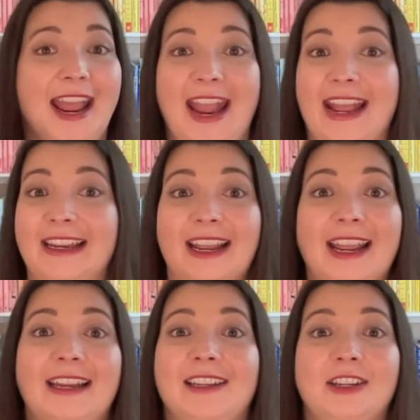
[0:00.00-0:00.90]
and
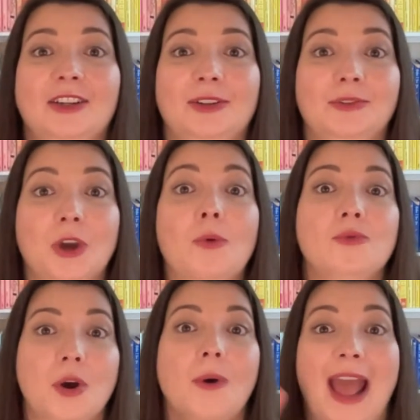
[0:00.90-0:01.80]
you don't
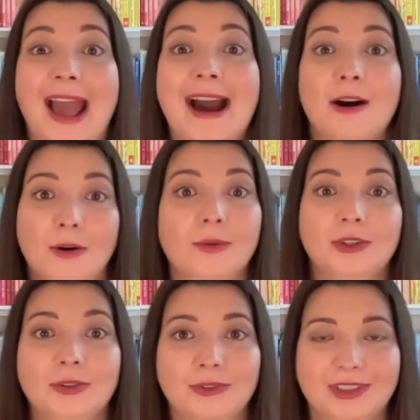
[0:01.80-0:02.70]
know how
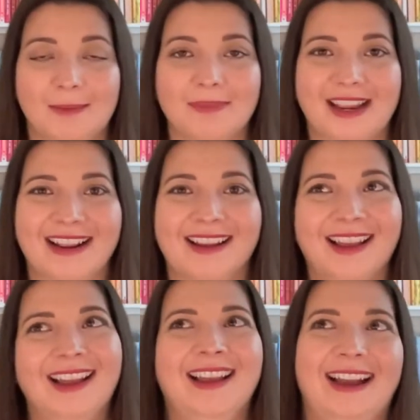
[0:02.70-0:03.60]
to do something.
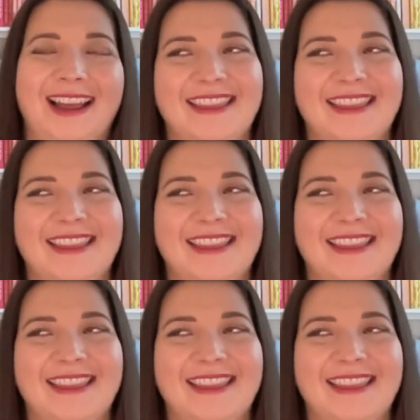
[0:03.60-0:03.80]
I